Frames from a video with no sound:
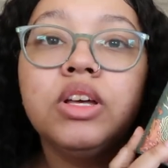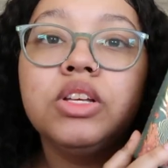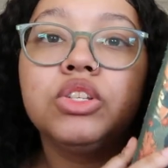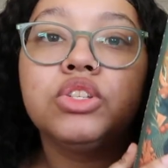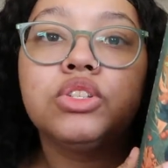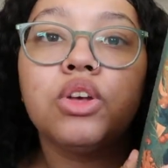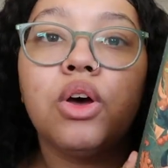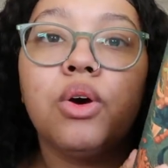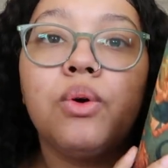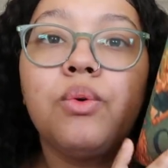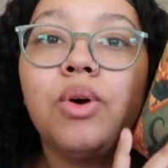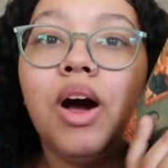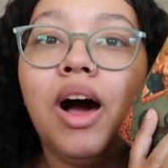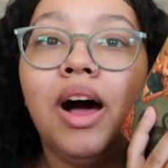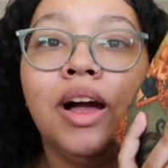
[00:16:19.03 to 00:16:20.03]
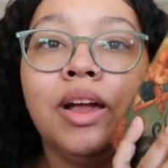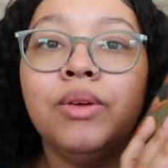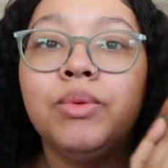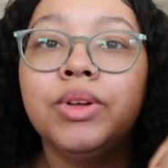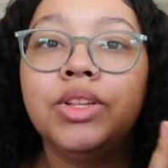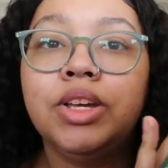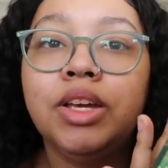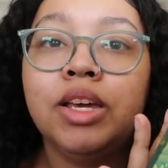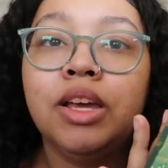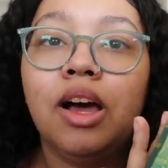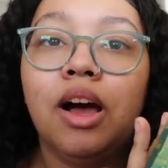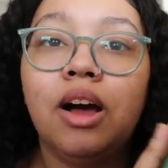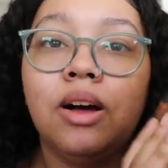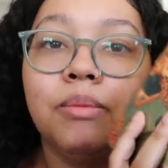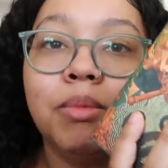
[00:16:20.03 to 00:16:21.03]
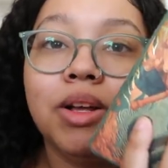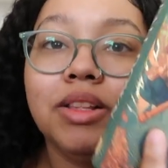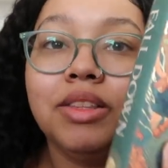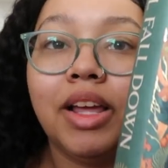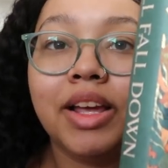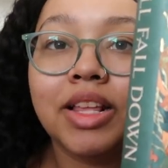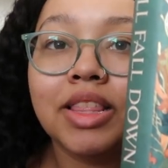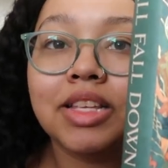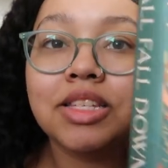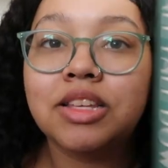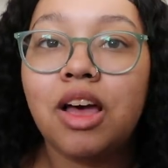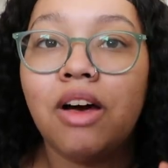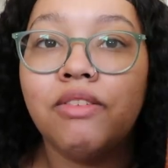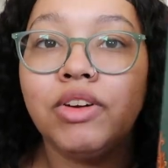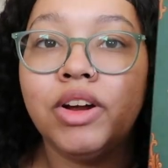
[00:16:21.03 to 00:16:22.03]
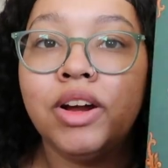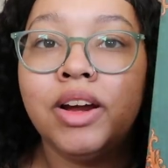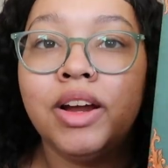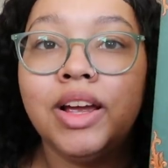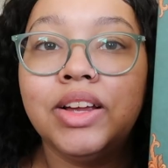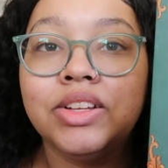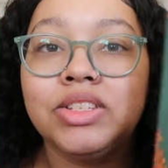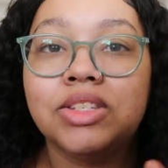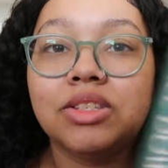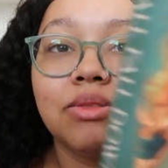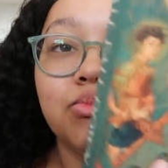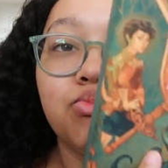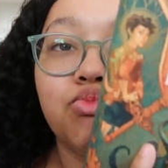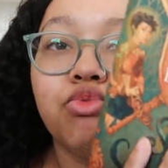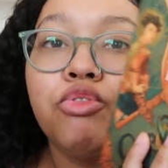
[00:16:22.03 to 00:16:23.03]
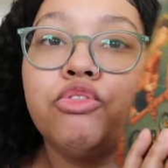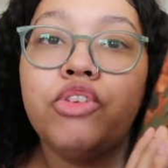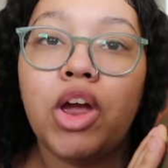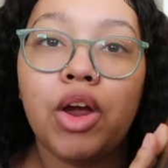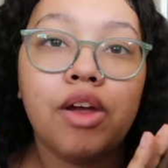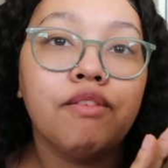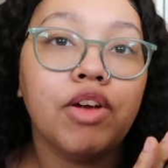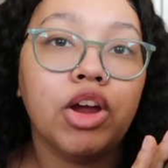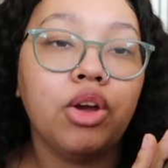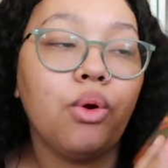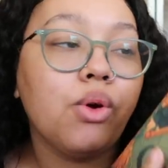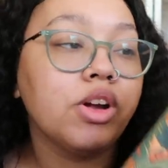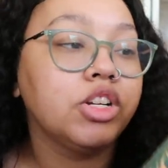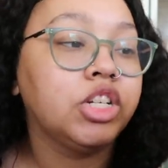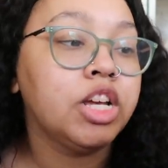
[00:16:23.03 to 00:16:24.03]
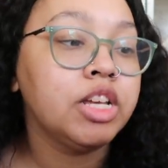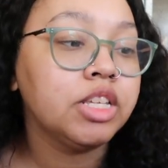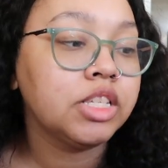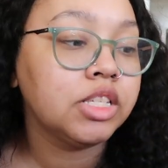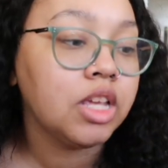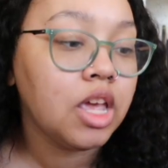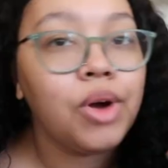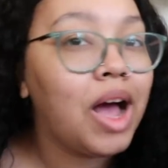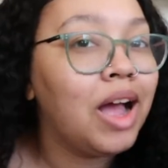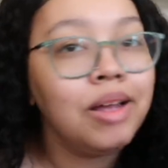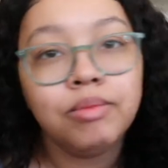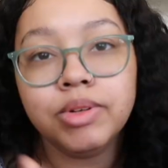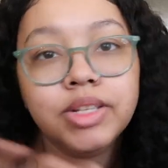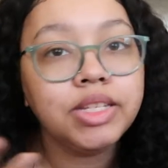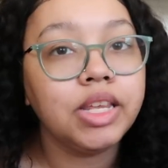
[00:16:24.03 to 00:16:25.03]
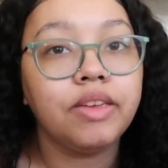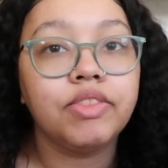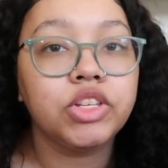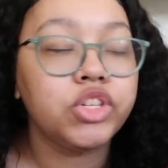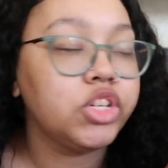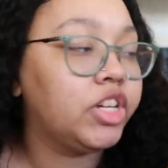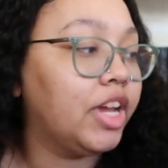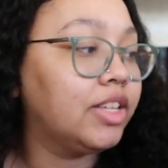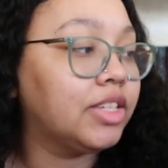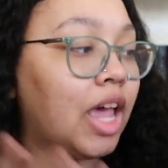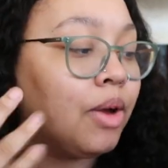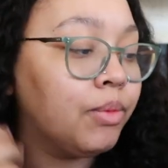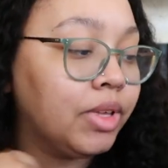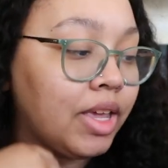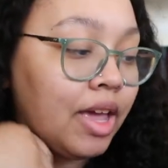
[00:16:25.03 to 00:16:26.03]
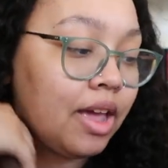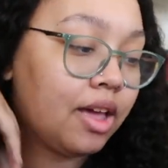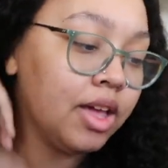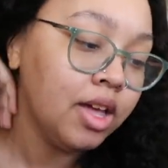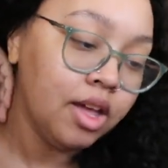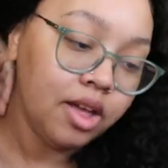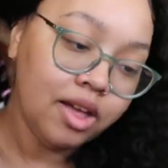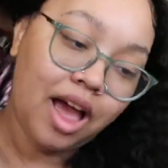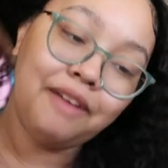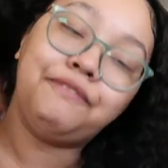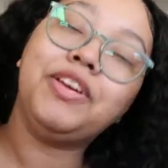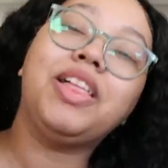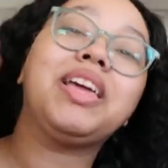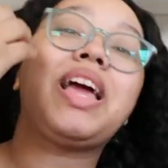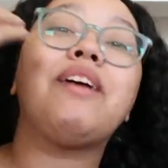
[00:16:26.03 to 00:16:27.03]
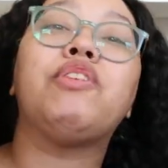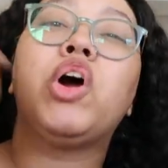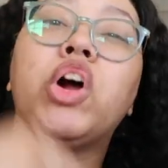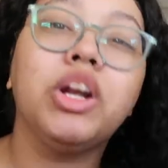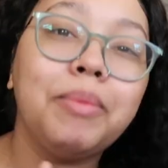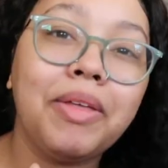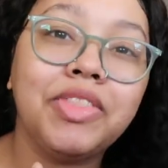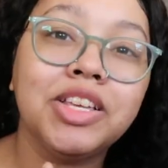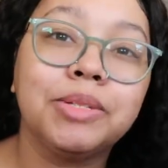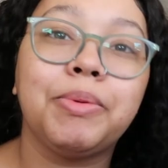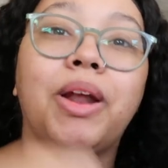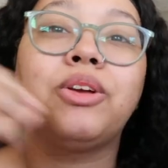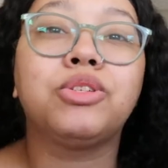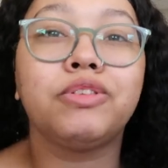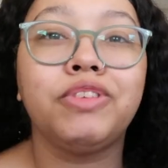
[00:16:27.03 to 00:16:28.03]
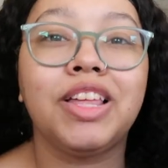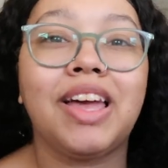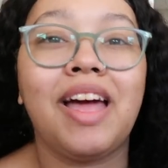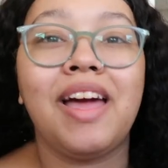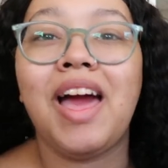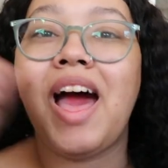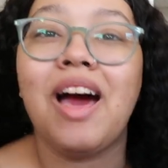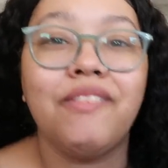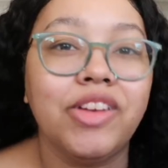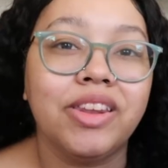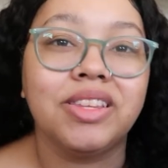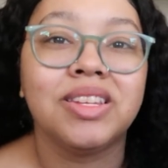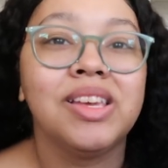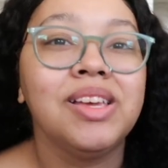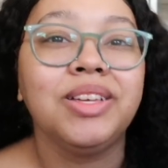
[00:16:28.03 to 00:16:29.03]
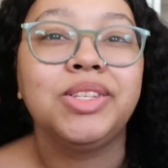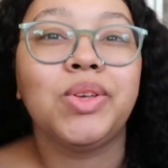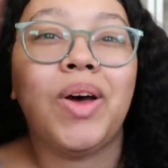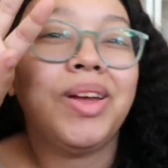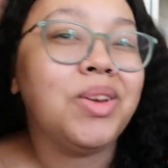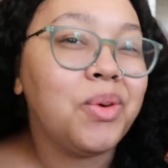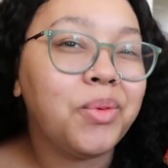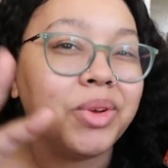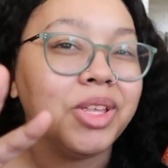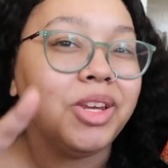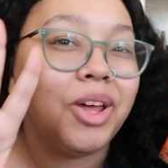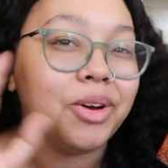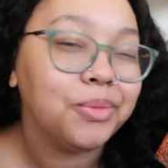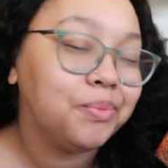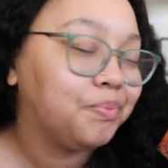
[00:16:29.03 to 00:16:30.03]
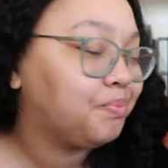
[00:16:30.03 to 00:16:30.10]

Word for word: So I really um, like this cover. It's very, very gorgeous. I'm willing to give this a chance. I really, I feel like I've heard about this, but I also feel like I haven't. So I don't really know.